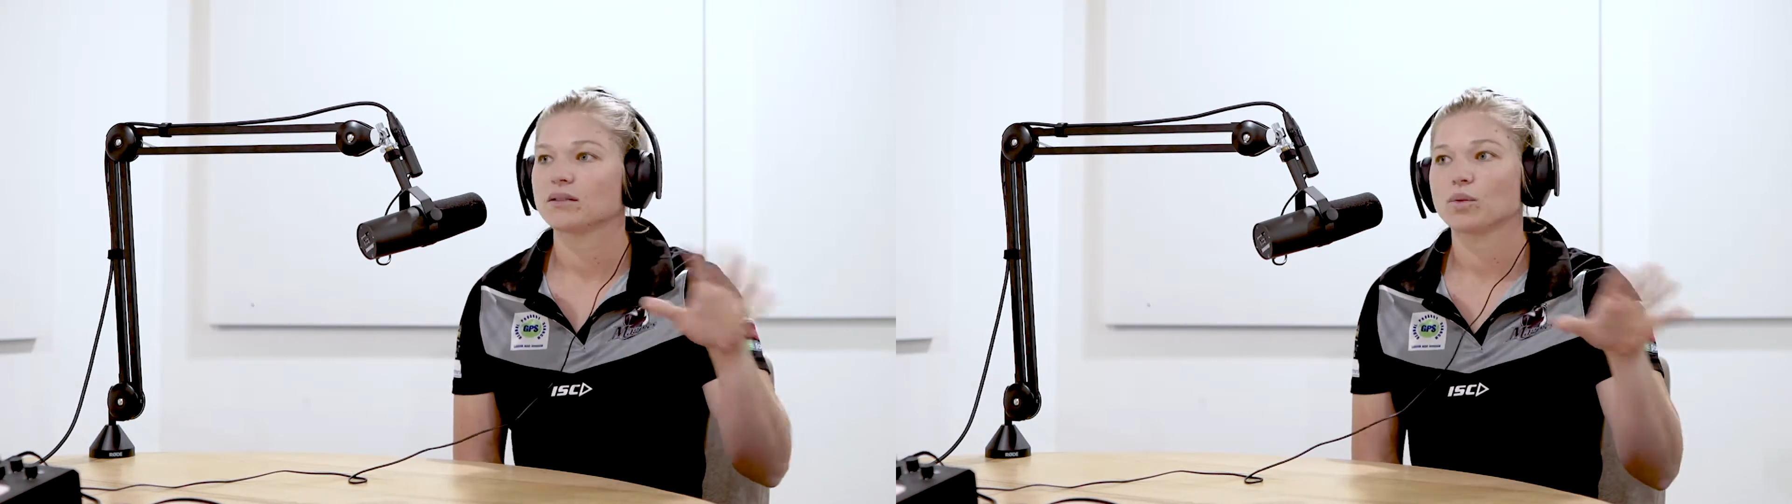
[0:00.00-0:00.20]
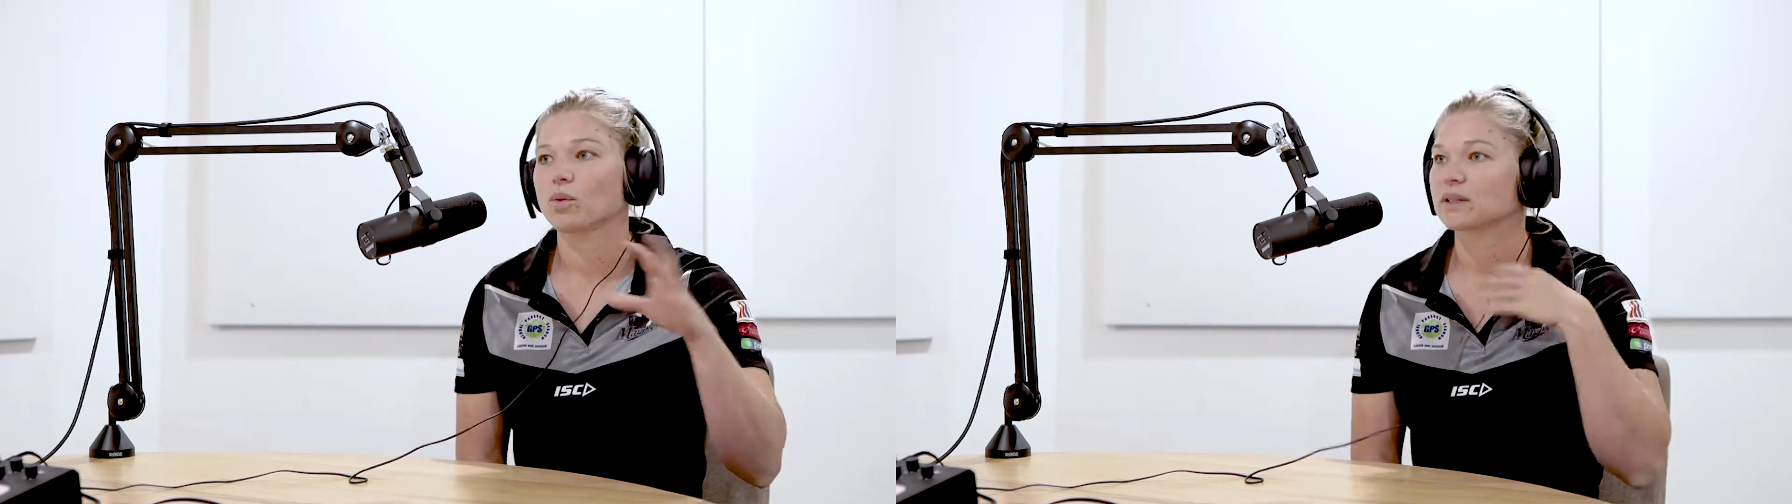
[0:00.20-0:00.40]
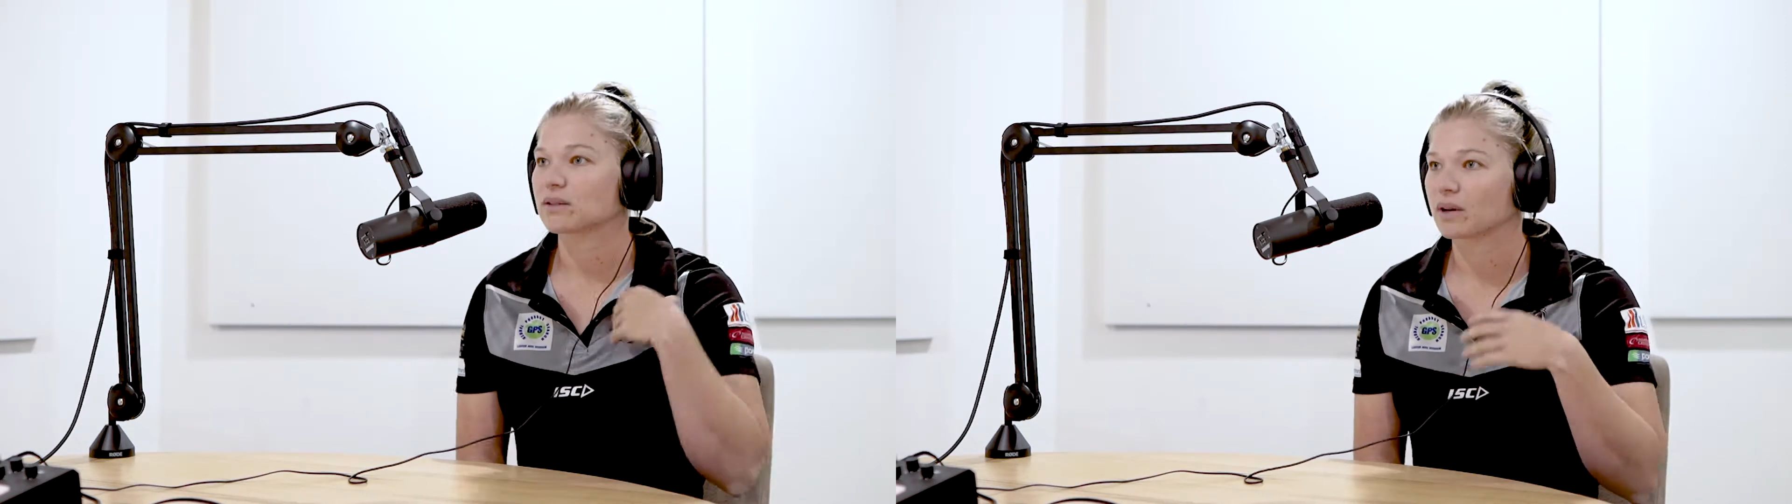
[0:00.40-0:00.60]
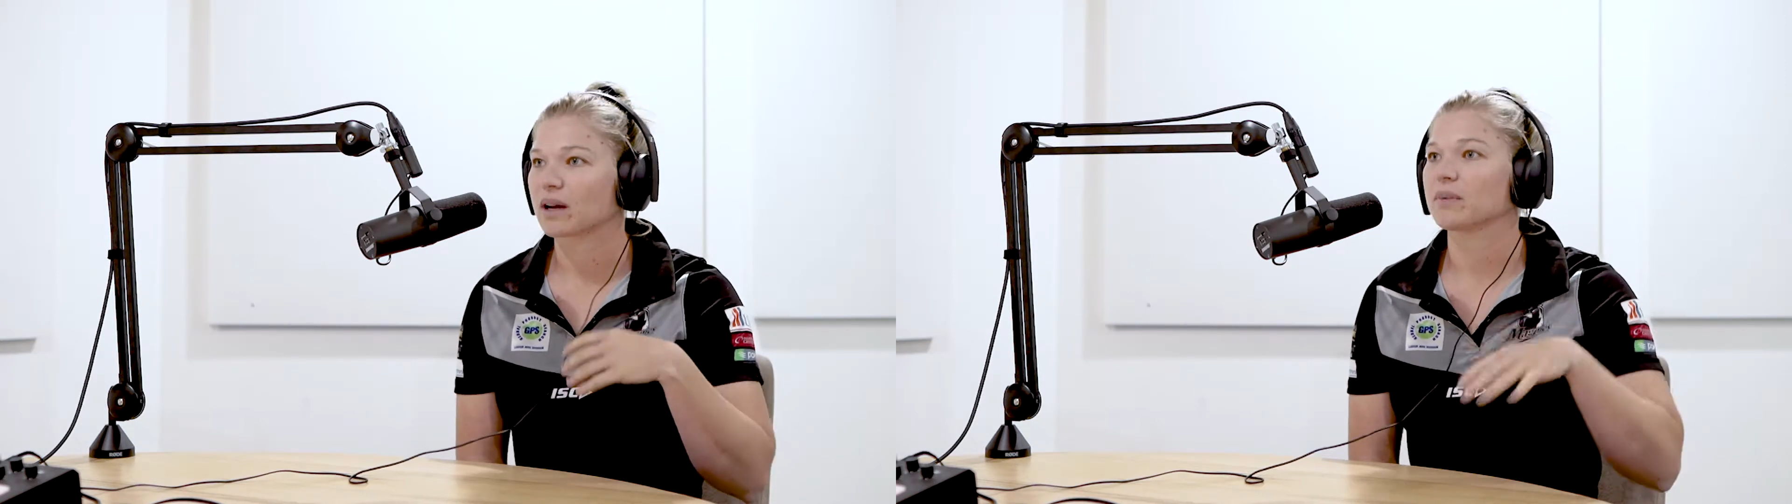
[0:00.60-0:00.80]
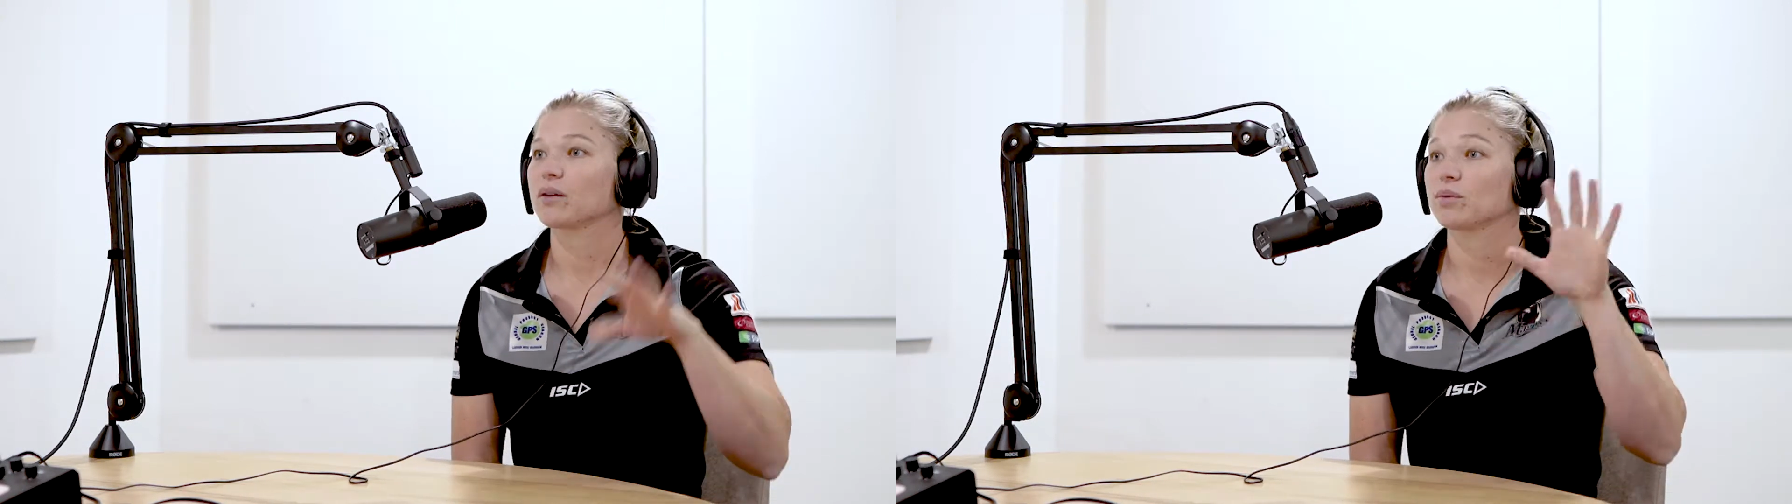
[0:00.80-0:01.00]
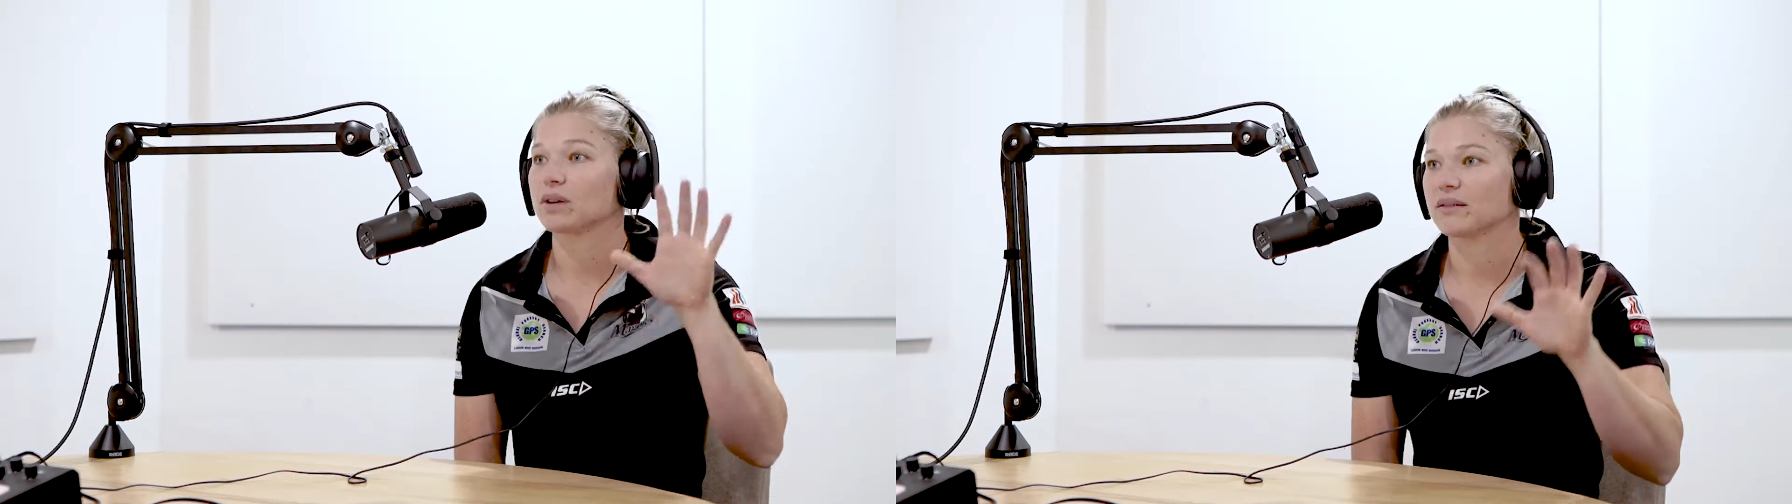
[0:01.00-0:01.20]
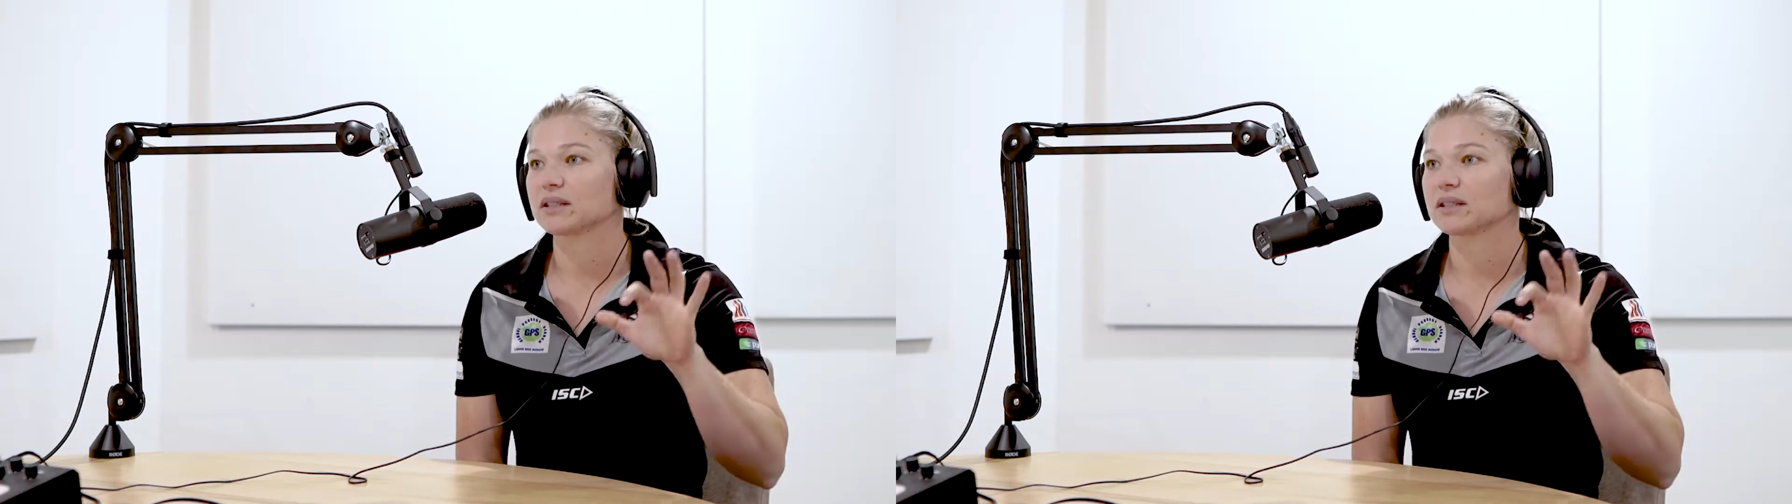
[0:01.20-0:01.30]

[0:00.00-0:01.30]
always look at me. We'll have